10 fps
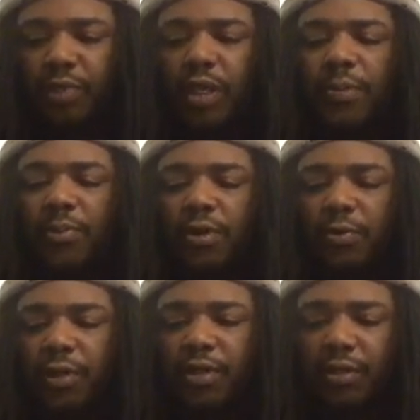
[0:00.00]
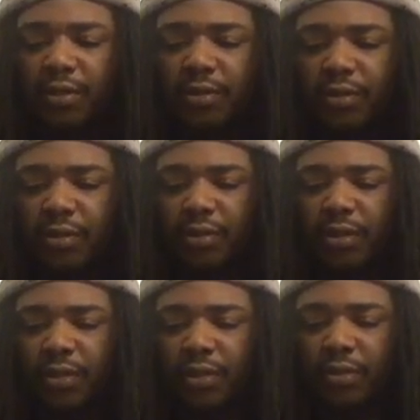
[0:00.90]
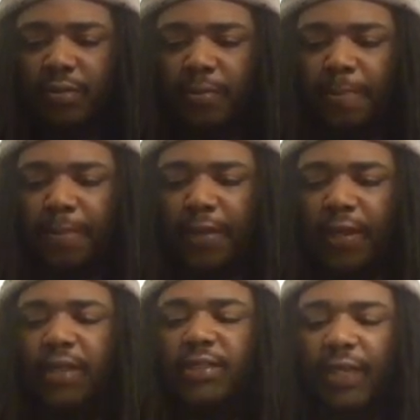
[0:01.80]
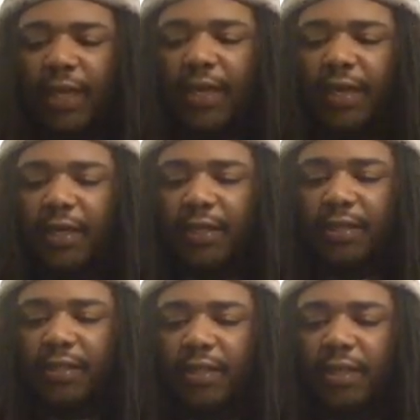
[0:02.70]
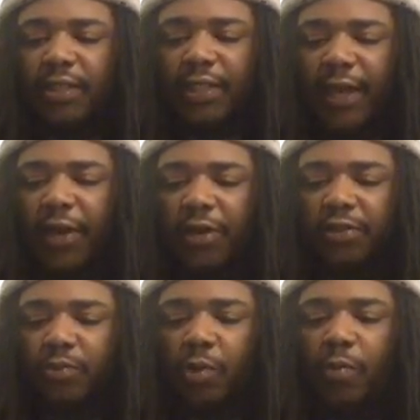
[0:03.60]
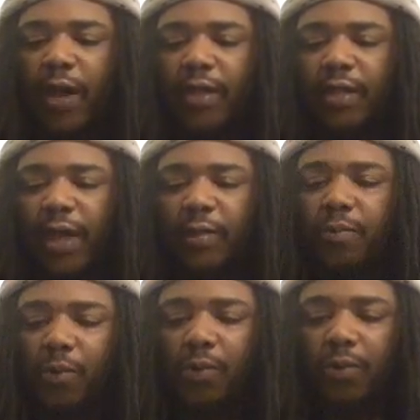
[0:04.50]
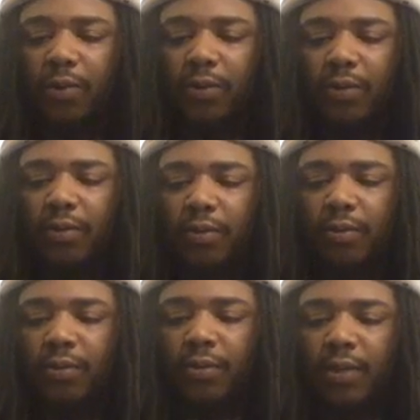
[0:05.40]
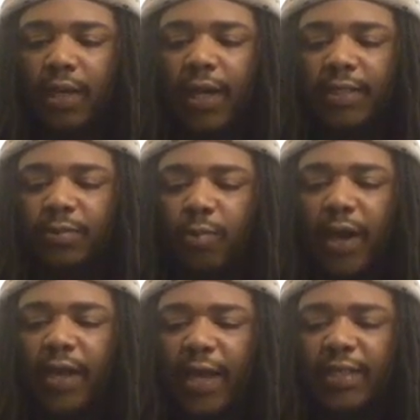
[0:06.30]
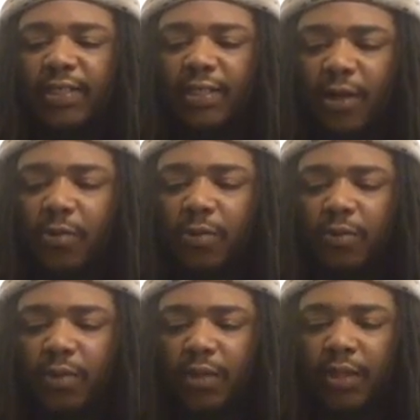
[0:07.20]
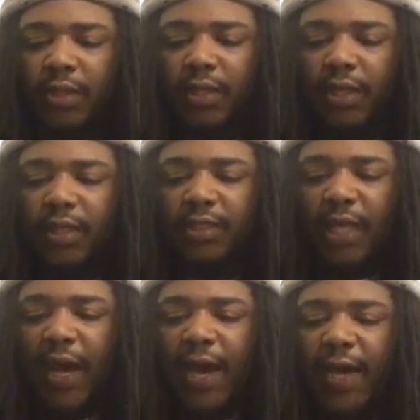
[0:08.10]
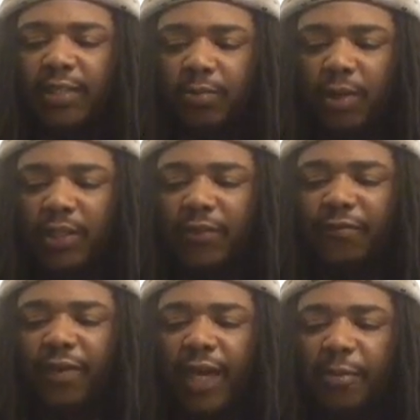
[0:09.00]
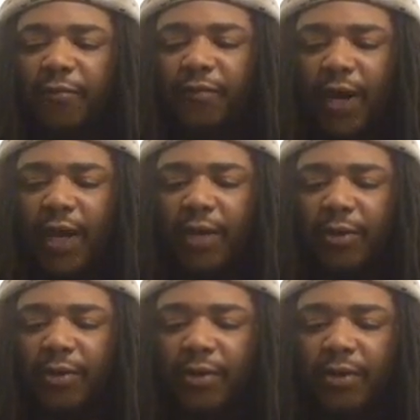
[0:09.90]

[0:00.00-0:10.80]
And I'm gonna read. "And his head and his hairs were white like wool, as white as snow, and his eyes were as a flame of fire,